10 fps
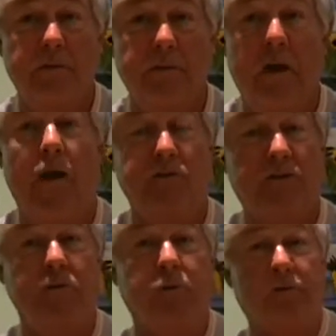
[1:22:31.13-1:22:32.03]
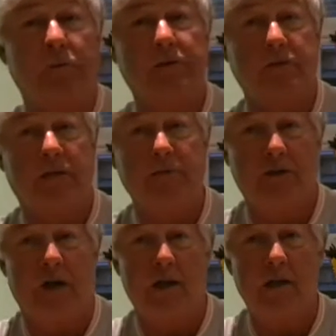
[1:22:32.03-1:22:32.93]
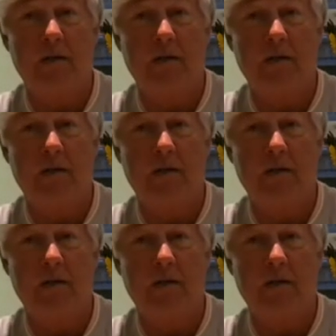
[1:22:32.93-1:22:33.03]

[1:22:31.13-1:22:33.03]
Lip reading: But I was still with them on the same straight,